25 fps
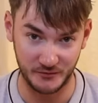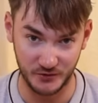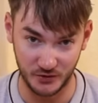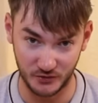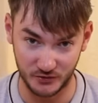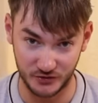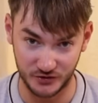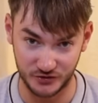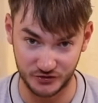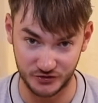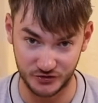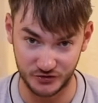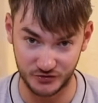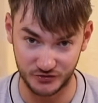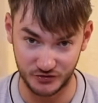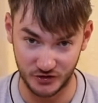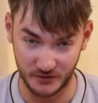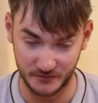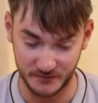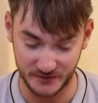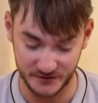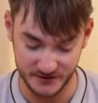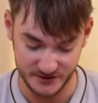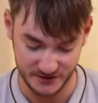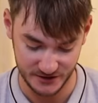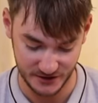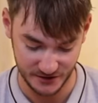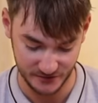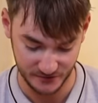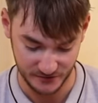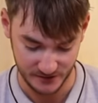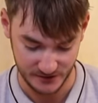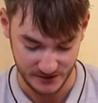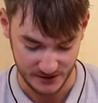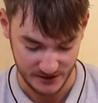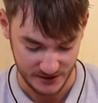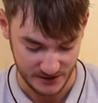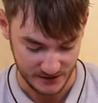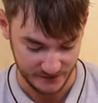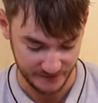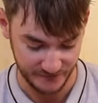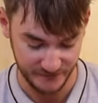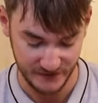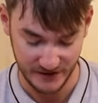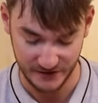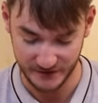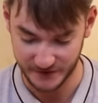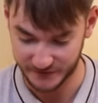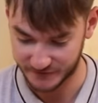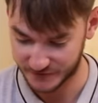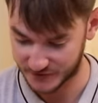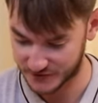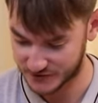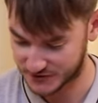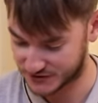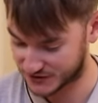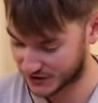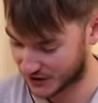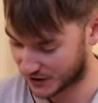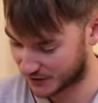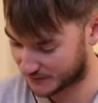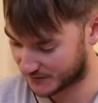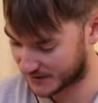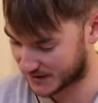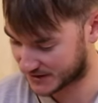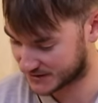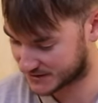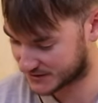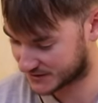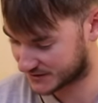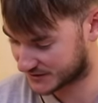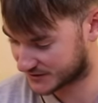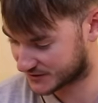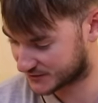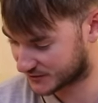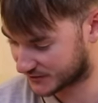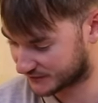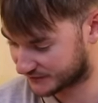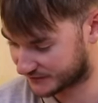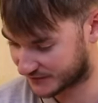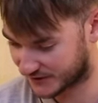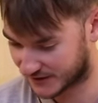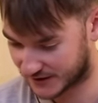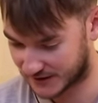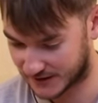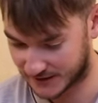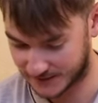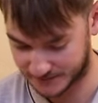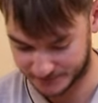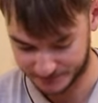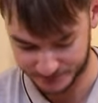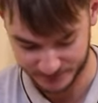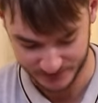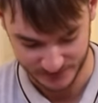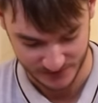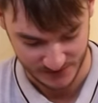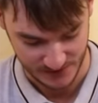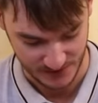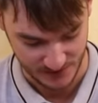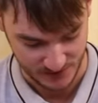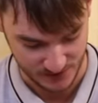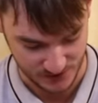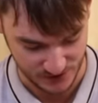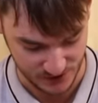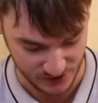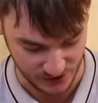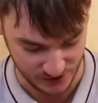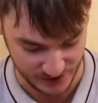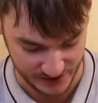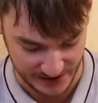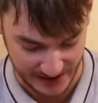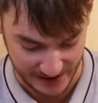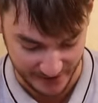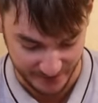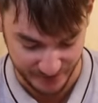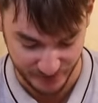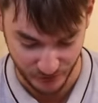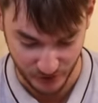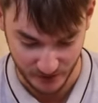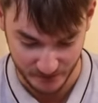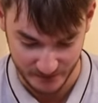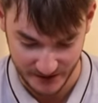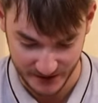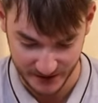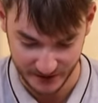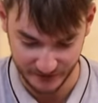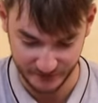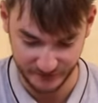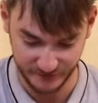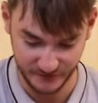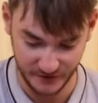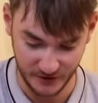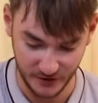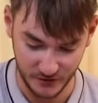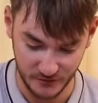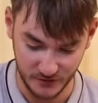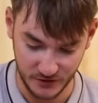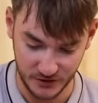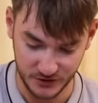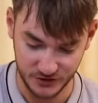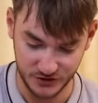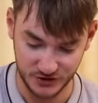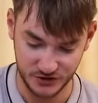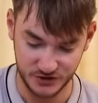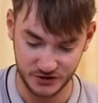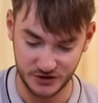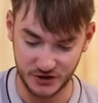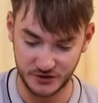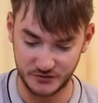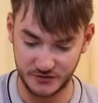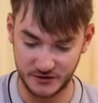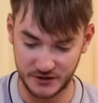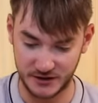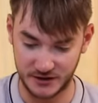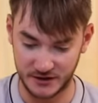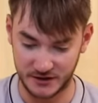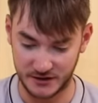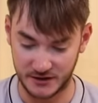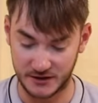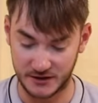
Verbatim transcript: a bulk of two droppers. So very versatile pattern this one for that. So the F1 maggot float, I'll just show you